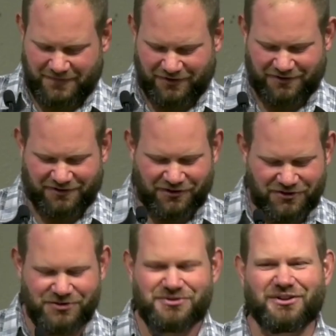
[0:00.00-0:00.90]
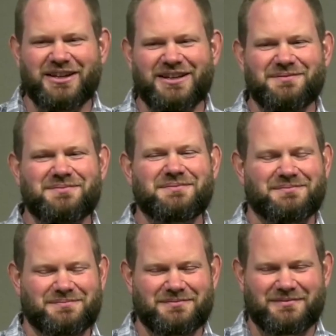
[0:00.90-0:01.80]
There's usually,
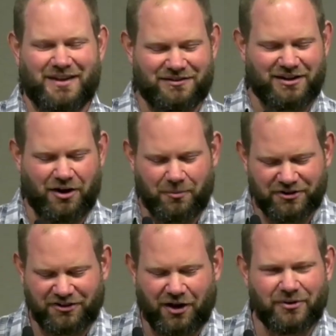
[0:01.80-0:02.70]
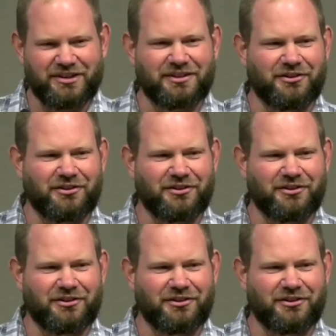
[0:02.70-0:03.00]
I'd say almost always,